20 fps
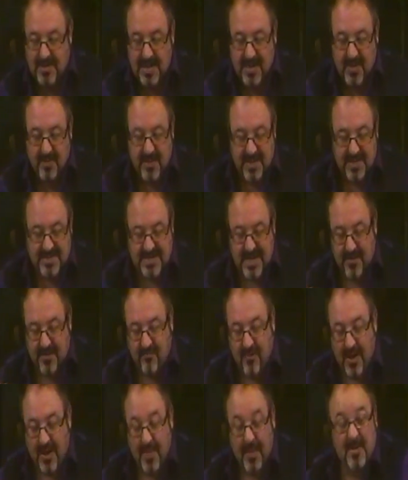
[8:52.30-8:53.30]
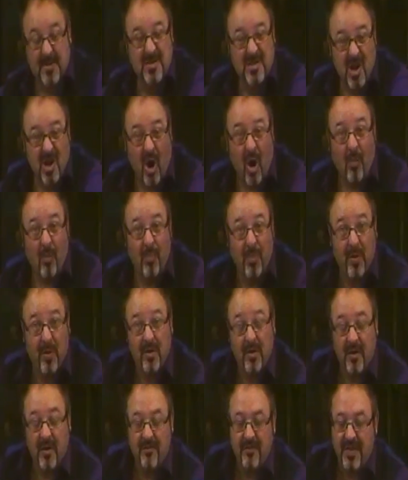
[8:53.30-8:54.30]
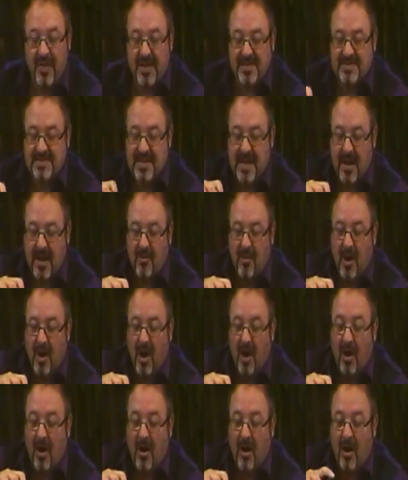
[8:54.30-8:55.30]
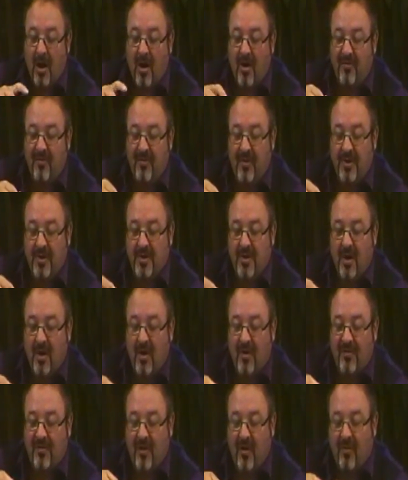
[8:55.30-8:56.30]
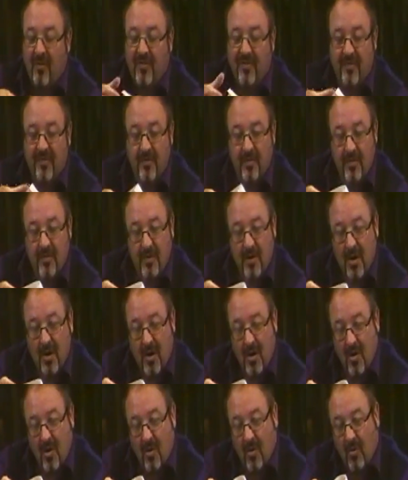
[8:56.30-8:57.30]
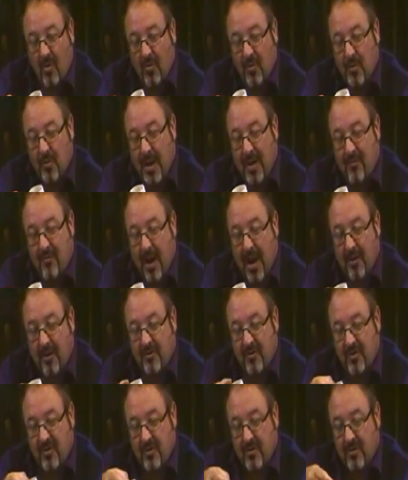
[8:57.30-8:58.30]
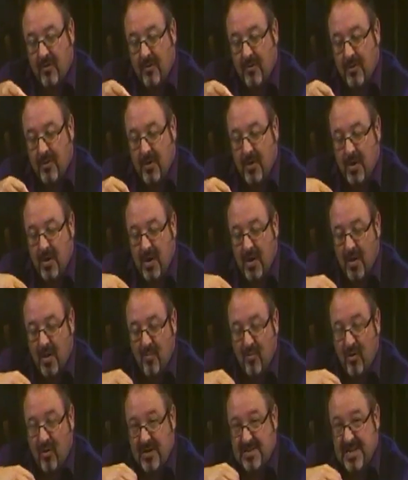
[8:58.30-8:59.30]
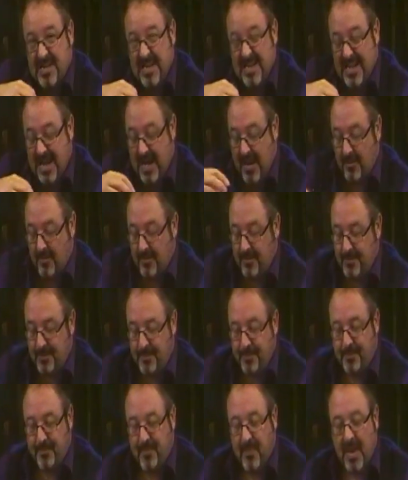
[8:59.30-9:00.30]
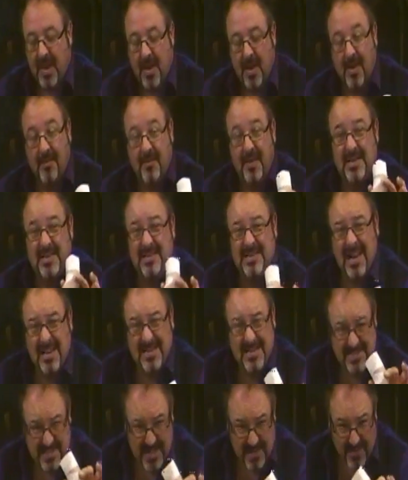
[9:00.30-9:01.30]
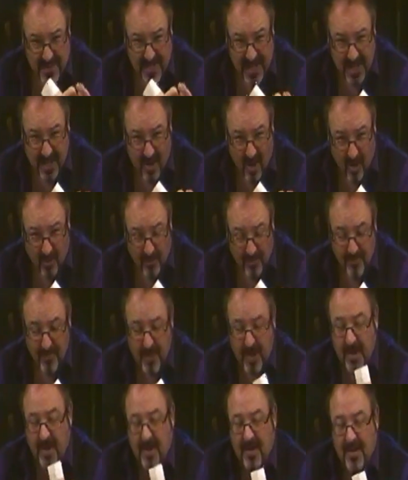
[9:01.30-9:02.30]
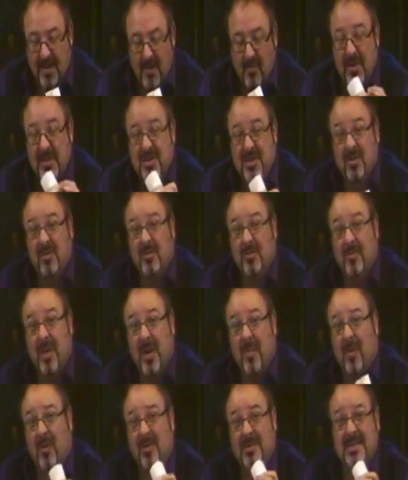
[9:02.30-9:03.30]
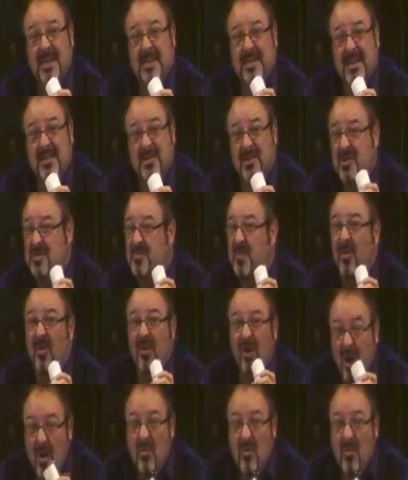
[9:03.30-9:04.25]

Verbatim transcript: Take a bit of tape around the top of this now, half on and half off, all the way round. Press it down and this is how to stick the leg on. Now, when children make models, they tend to just put